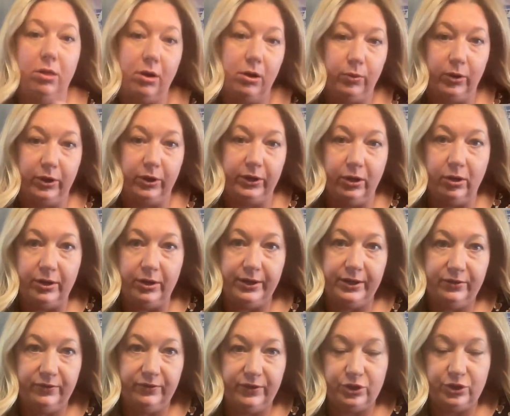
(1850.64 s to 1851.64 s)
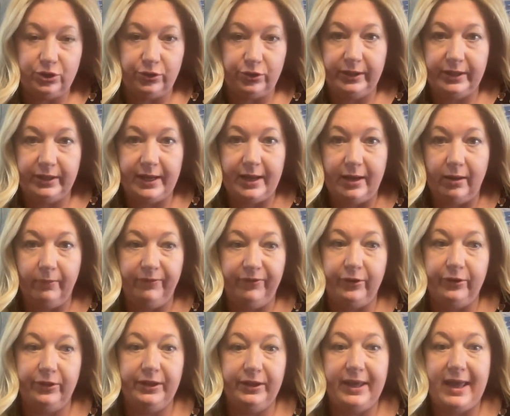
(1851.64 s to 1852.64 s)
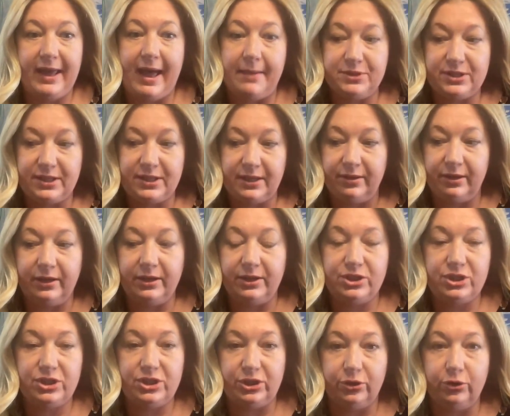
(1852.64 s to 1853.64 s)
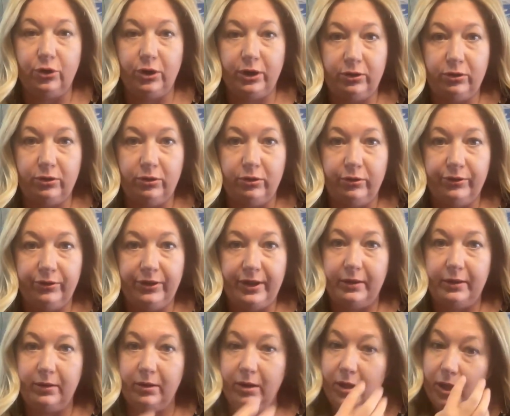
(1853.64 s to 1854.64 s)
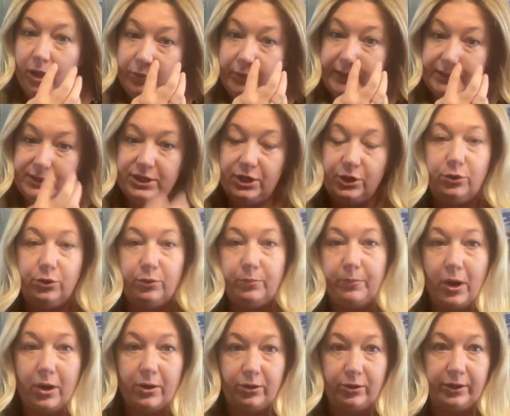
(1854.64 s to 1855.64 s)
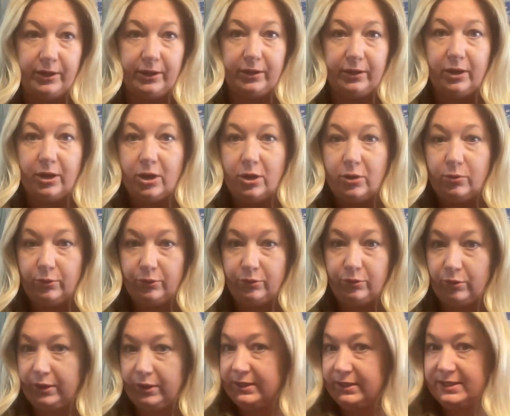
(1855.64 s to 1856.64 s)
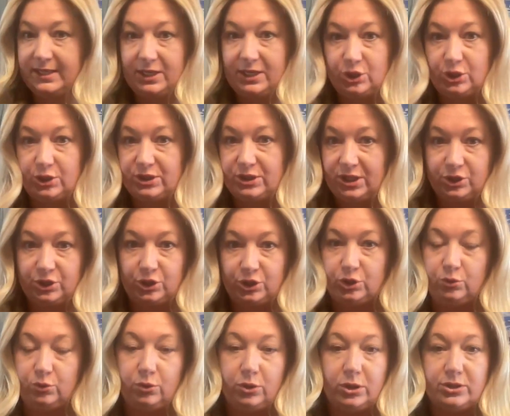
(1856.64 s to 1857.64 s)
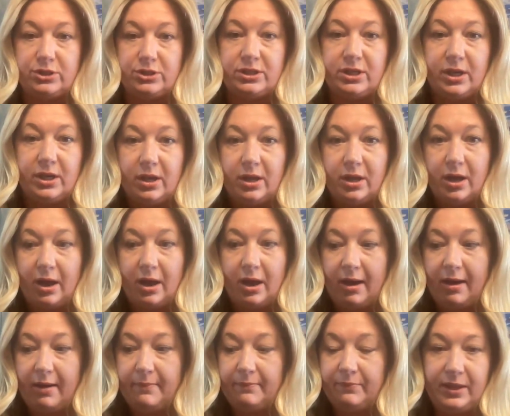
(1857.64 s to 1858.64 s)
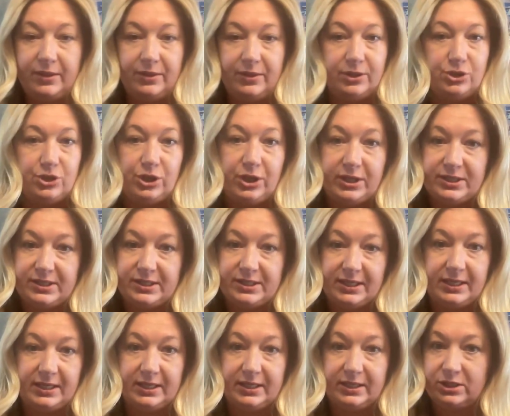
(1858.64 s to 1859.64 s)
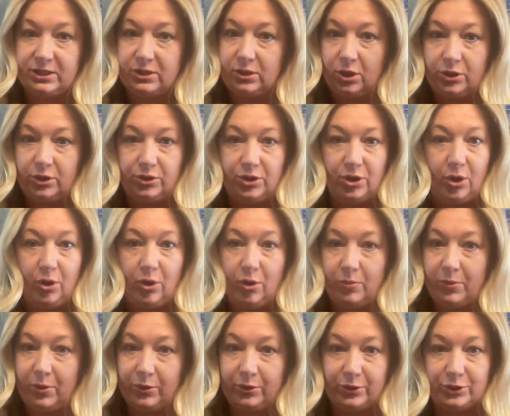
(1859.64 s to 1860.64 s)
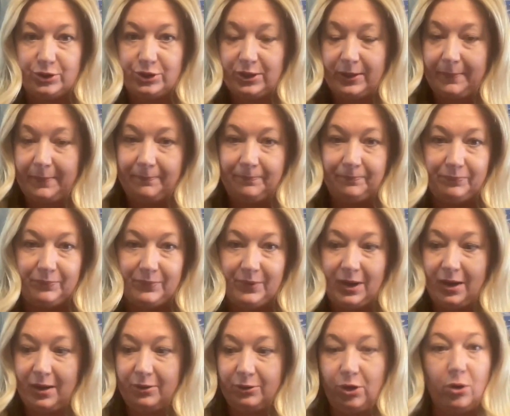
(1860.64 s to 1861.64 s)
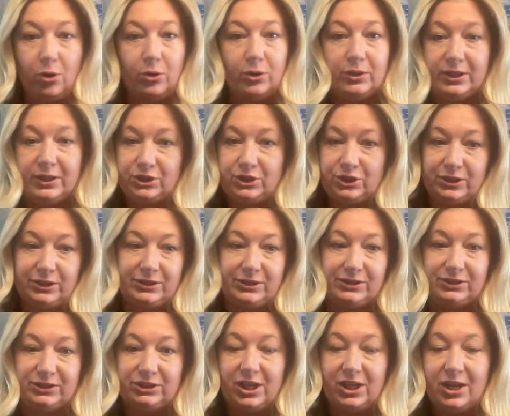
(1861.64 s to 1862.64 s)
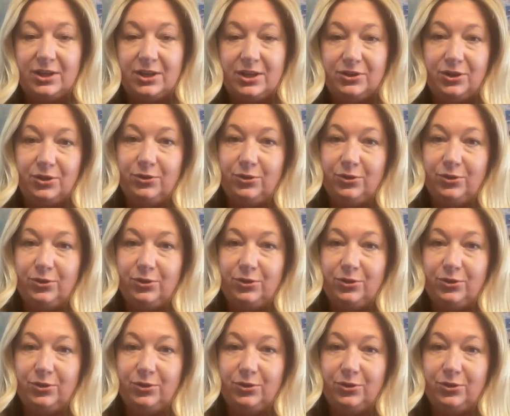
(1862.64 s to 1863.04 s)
are working on individually to help fill the gaps, I think it's still critical that we continue partnering with organizations such as yours, the GSEs, the homeownership coalitions, the